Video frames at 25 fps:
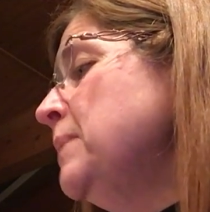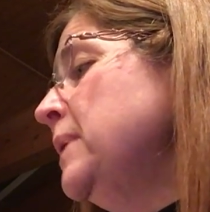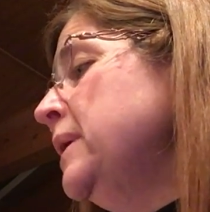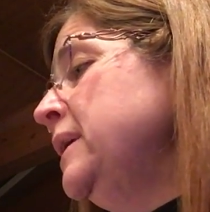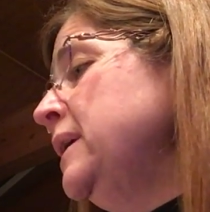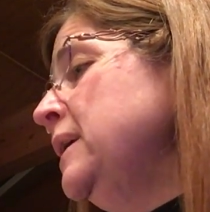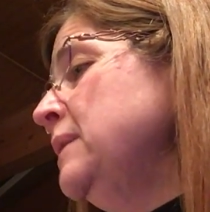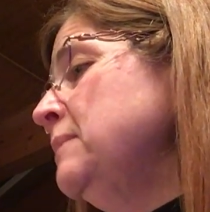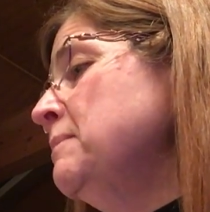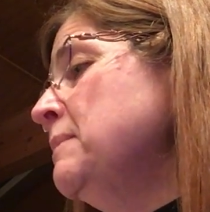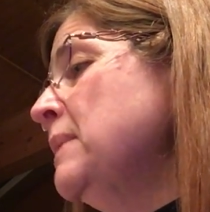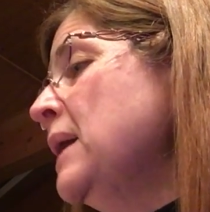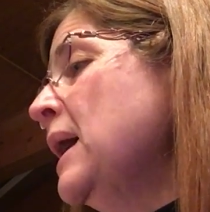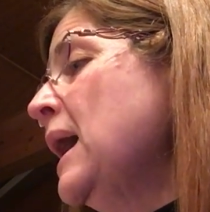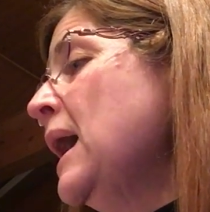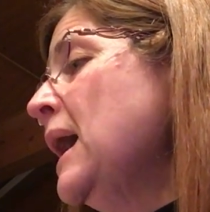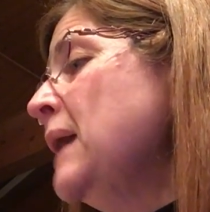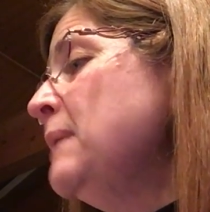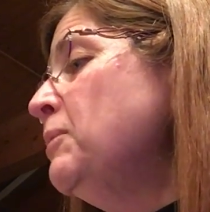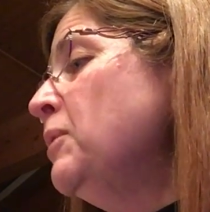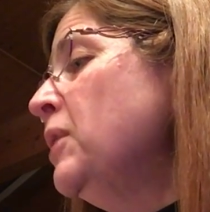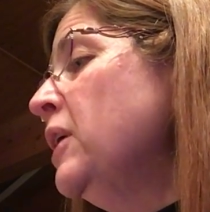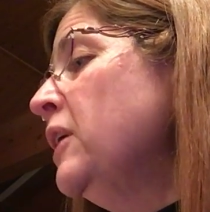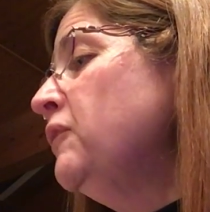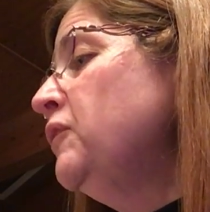But in
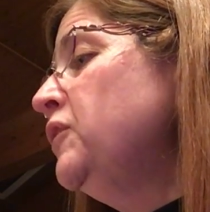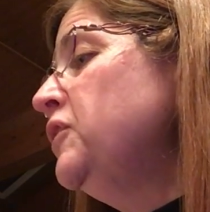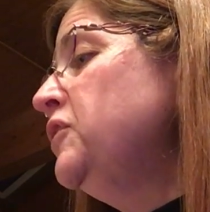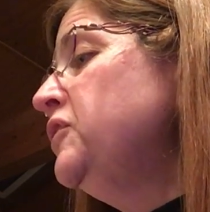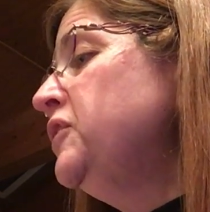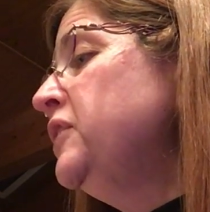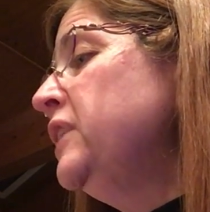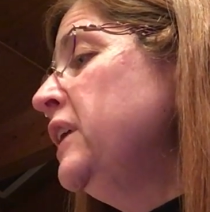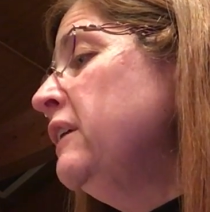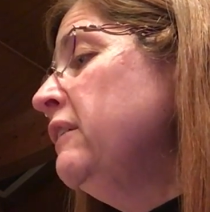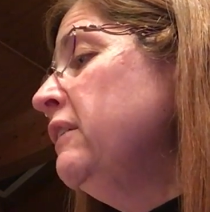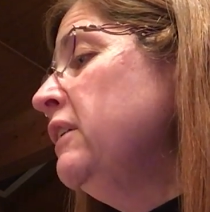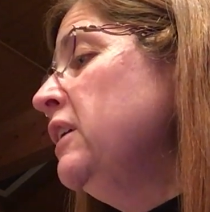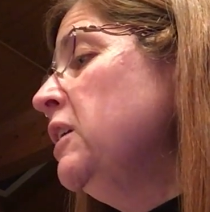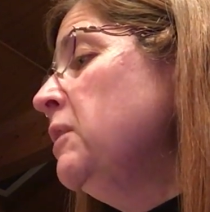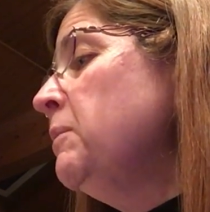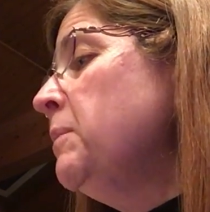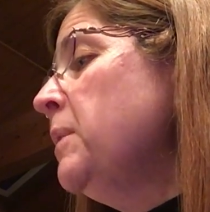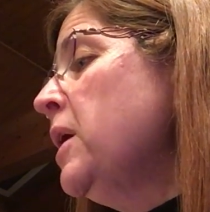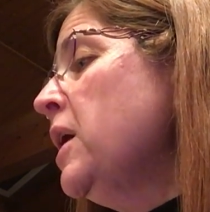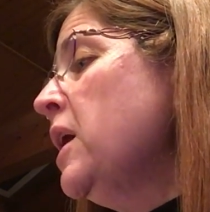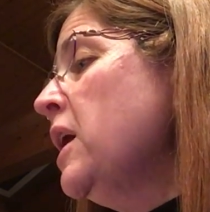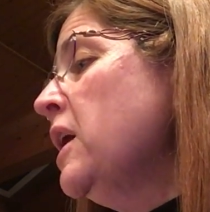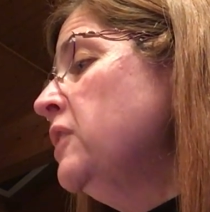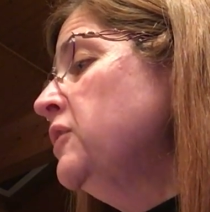my breakfast cereal
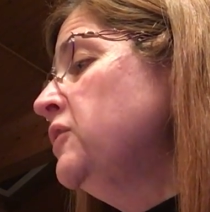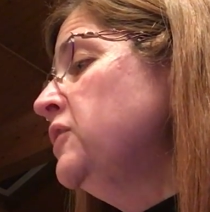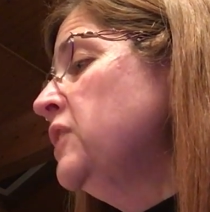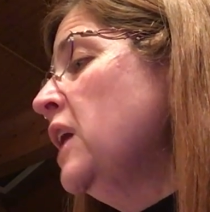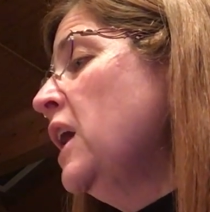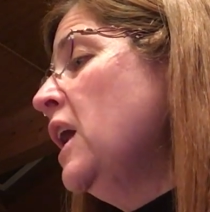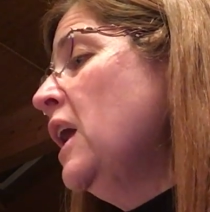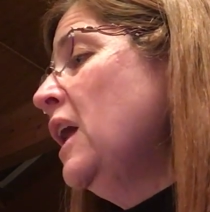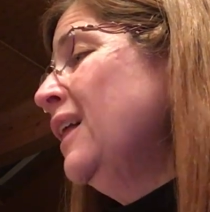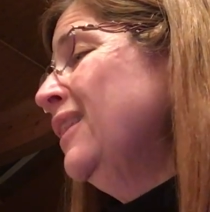box,